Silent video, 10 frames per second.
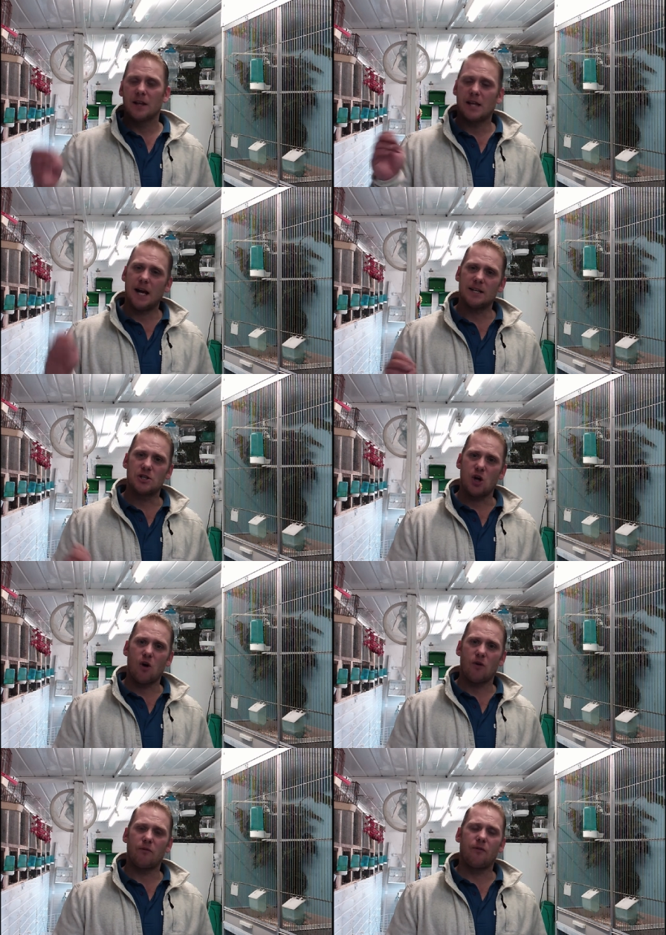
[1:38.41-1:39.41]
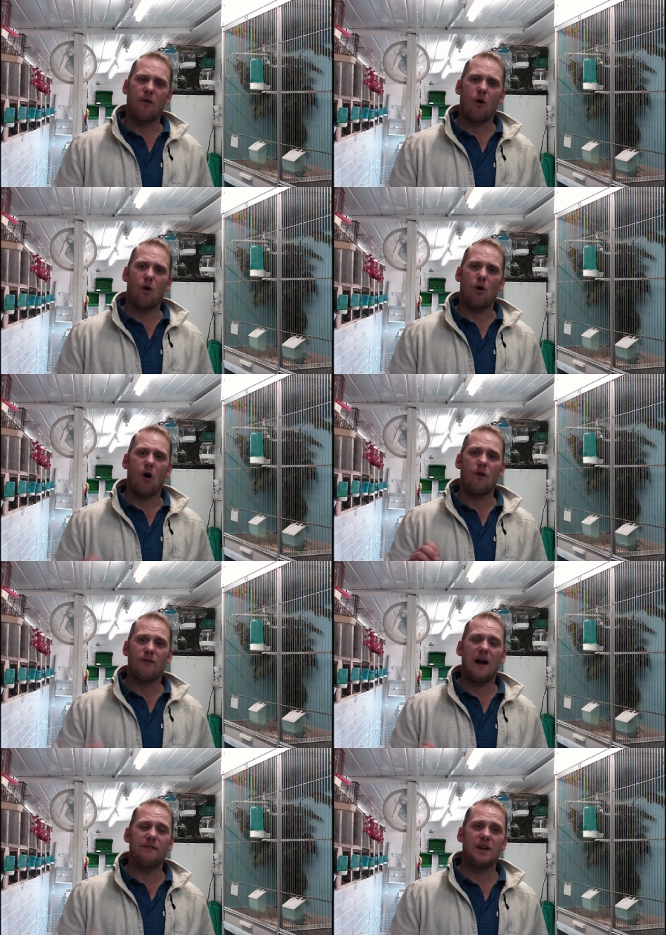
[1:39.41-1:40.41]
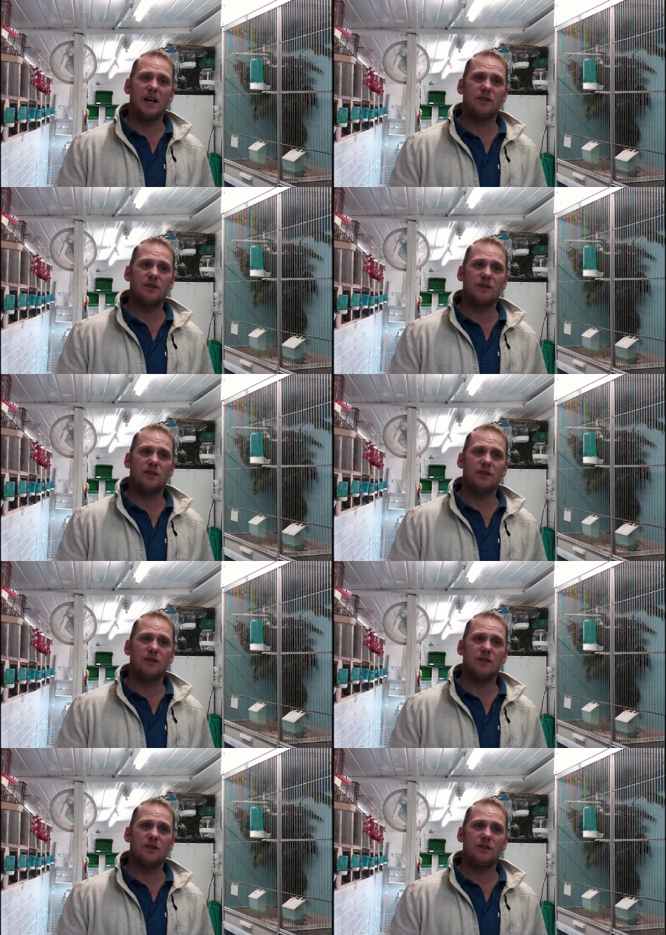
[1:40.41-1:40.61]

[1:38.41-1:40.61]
That is not four or five days